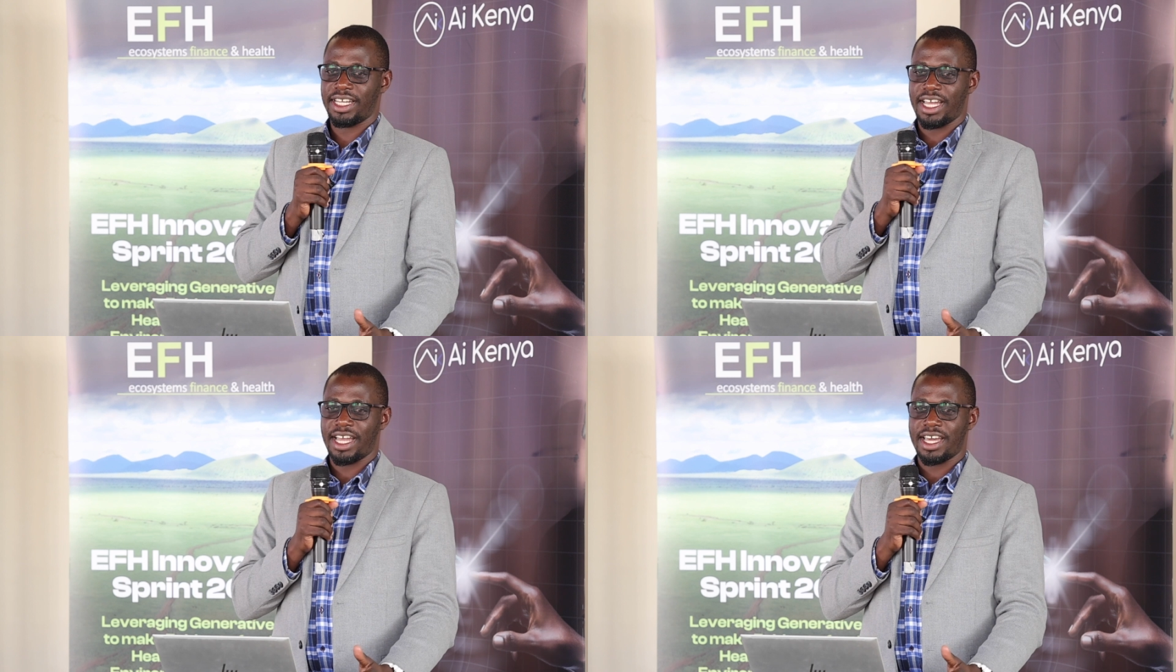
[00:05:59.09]

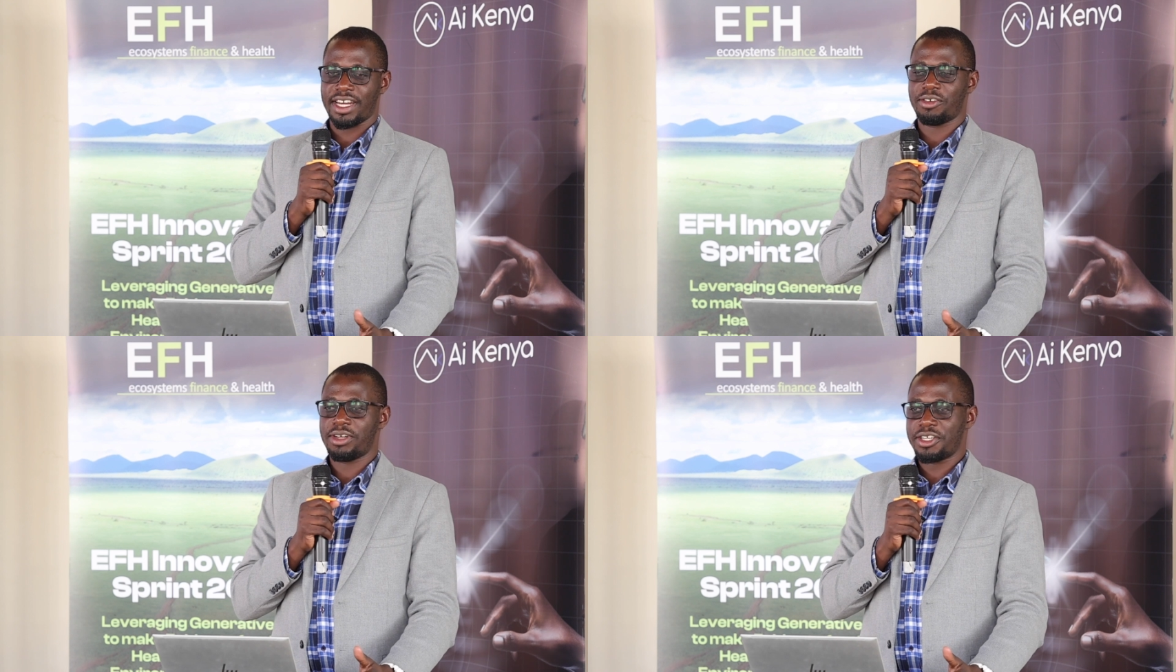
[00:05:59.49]

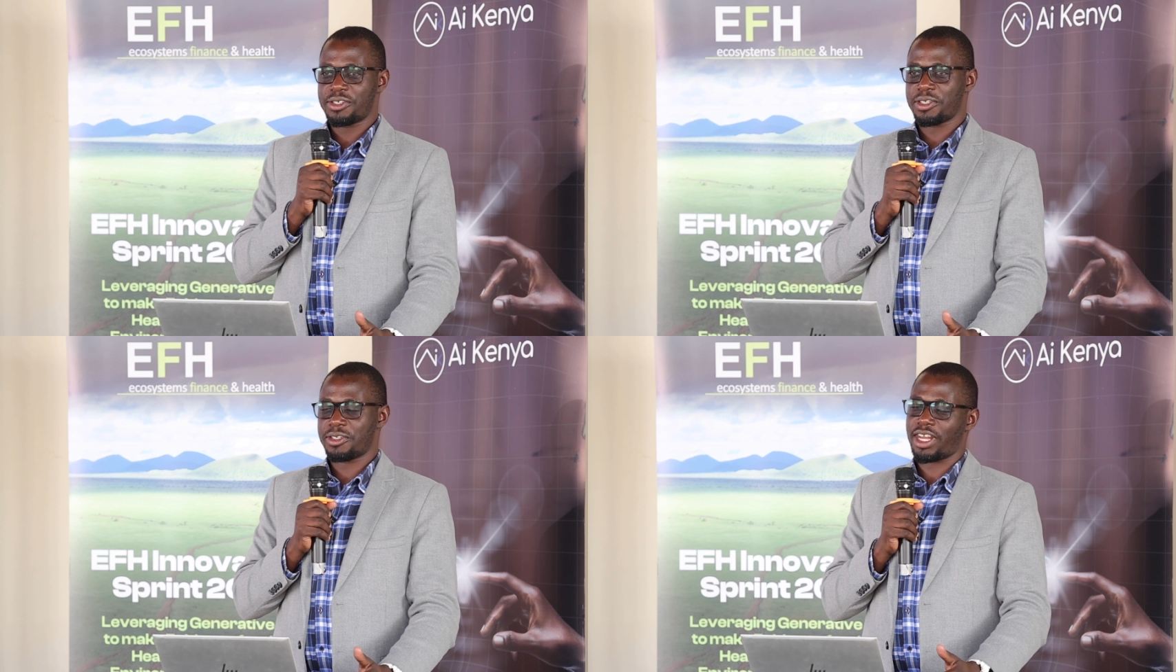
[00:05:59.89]

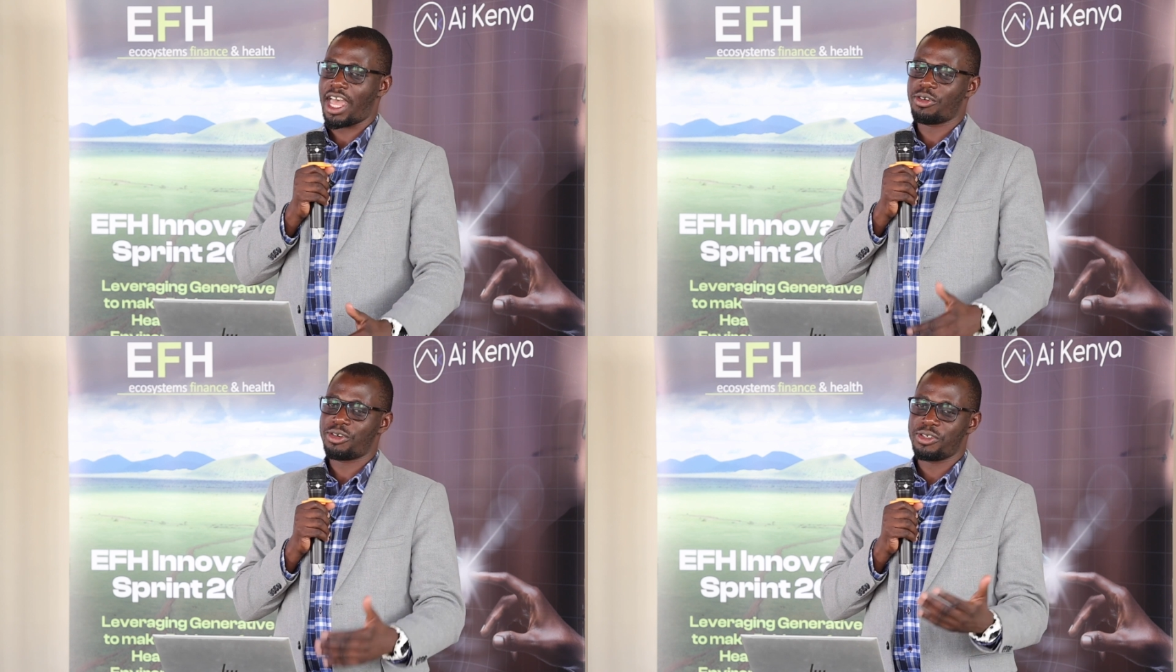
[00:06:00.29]
regulations on
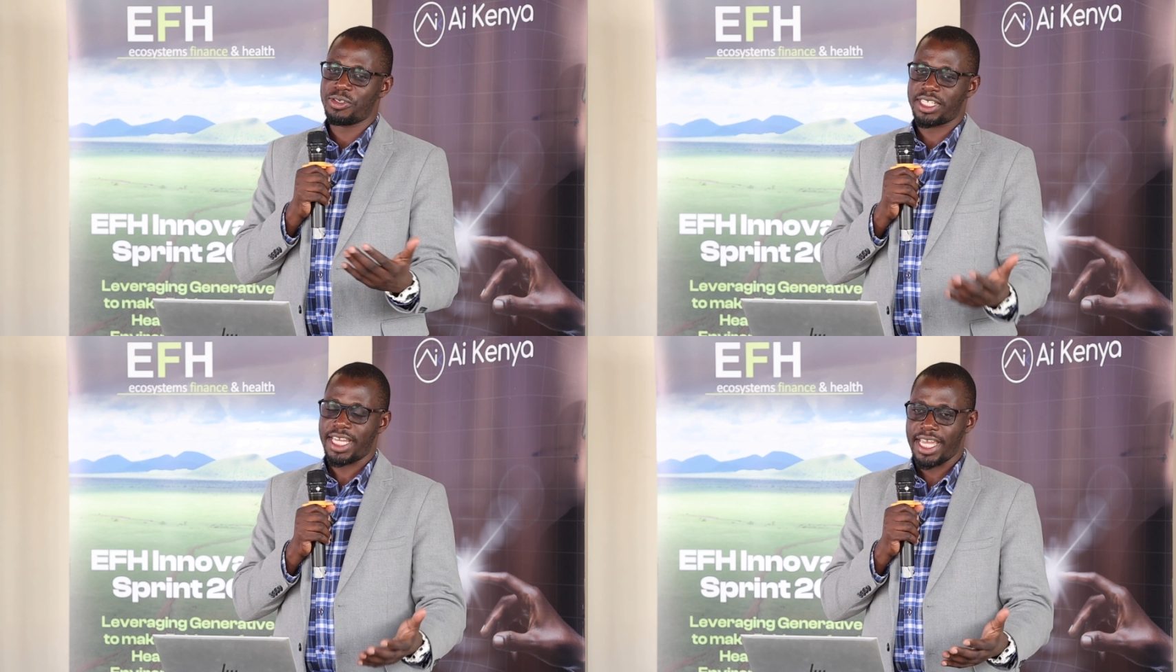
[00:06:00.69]
how to
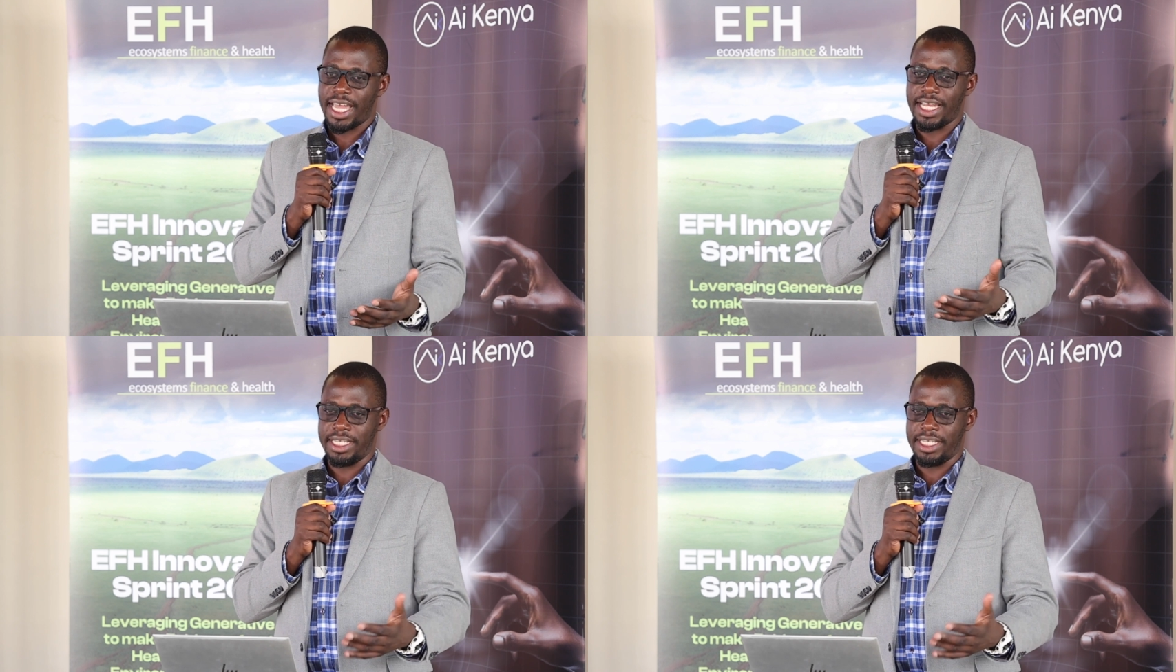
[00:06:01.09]
use AI,